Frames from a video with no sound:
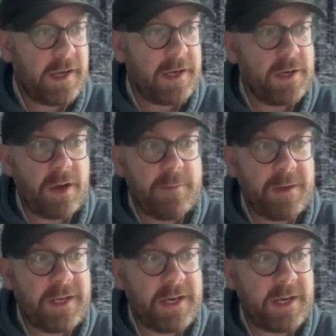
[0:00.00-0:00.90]
and no
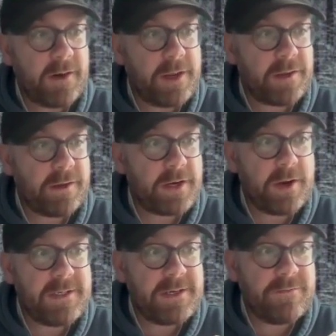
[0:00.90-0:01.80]
beginning either, and
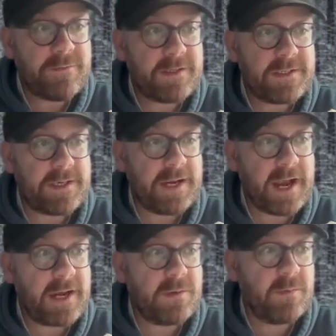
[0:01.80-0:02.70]
no difference in it,
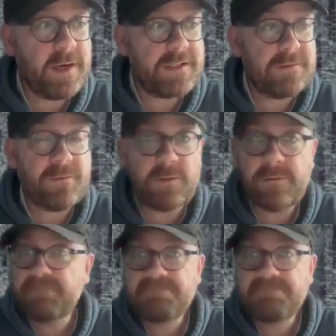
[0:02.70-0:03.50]
and, worst of all,